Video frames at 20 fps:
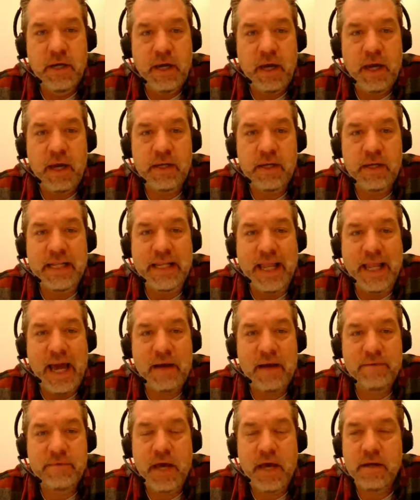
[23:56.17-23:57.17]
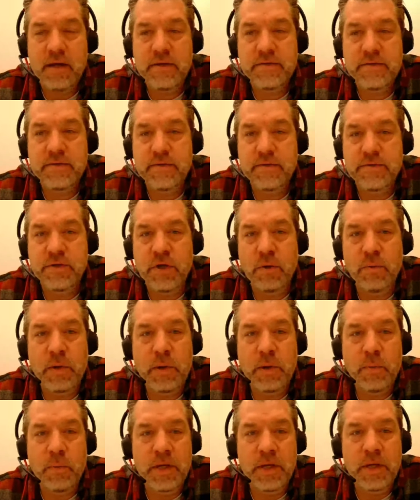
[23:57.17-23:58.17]
And he laughed at us. So we
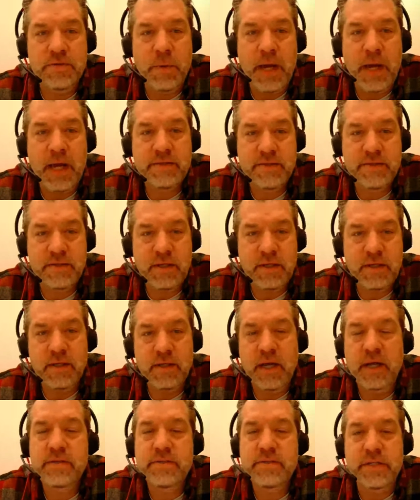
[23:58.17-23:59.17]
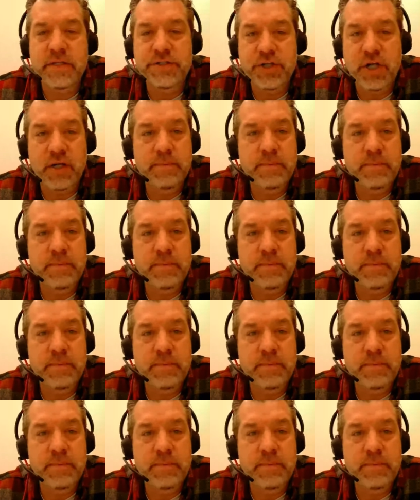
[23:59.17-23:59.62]
went to Etsy and Etsy shut him